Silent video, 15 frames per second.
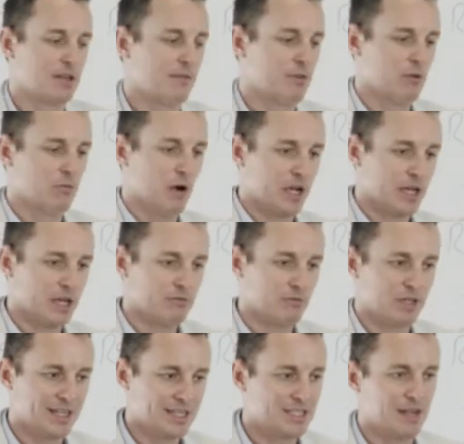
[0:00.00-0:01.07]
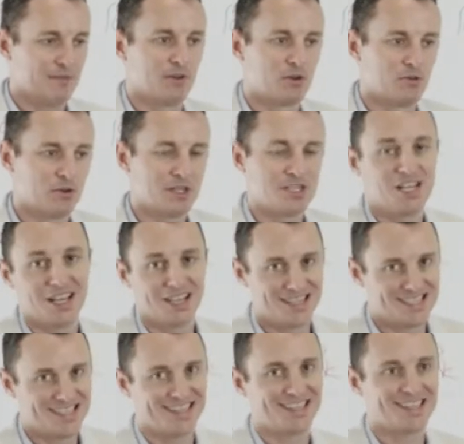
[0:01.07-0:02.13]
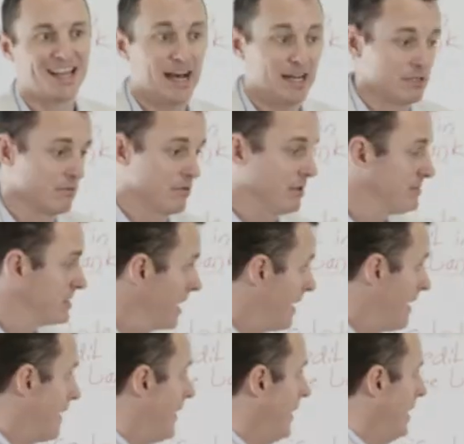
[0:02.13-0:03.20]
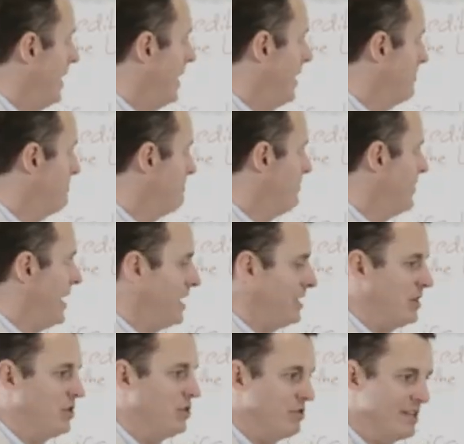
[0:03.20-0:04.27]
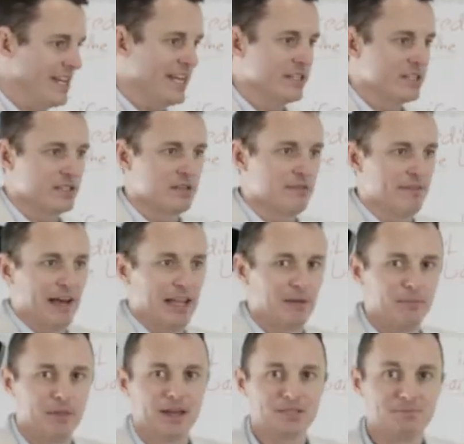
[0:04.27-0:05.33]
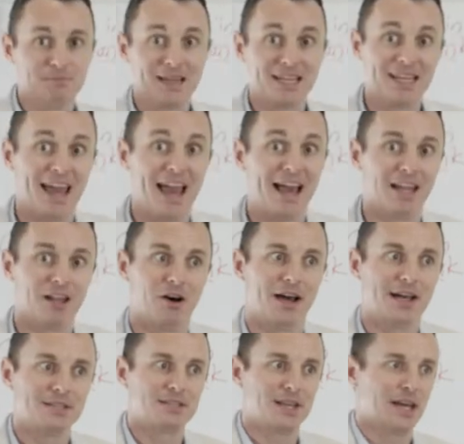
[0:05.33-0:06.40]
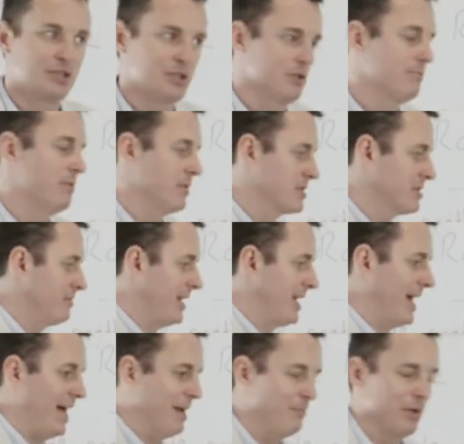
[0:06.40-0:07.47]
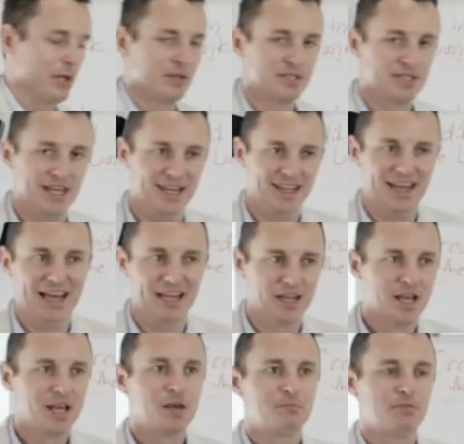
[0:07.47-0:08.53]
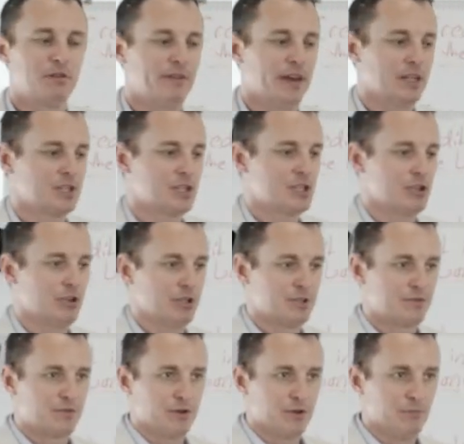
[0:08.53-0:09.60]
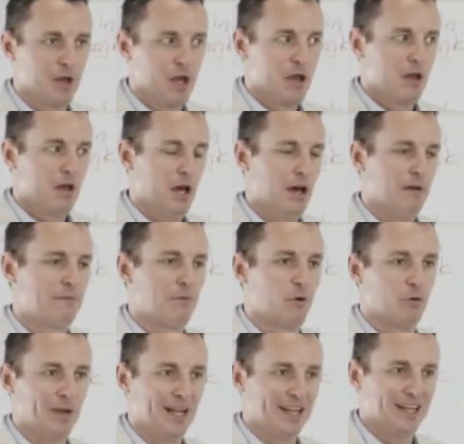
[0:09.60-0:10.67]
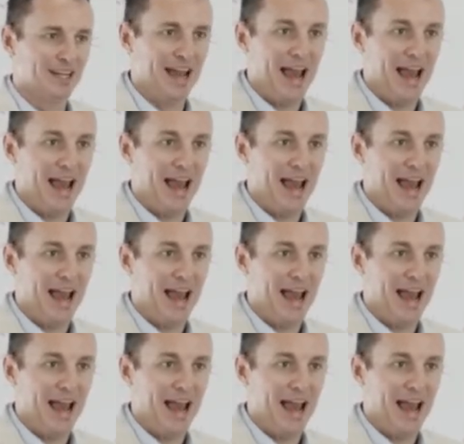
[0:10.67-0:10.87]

And if you work in really difficult and challenging classrooms, um, then you need to develop as many allies as you possibly can because then that prevents students from uh, forming